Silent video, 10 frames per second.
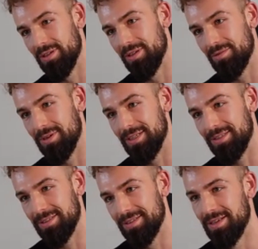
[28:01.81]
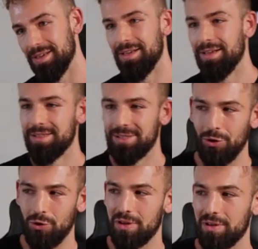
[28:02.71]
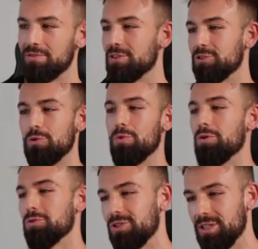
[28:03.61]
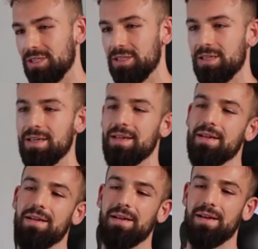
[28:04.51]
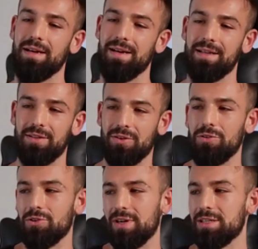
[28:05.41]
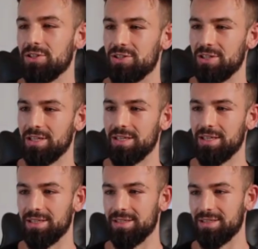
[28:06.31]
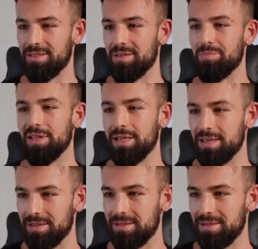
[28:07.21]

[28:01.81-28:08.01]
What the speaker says: right? So if there's no motion and all your energy is depleted,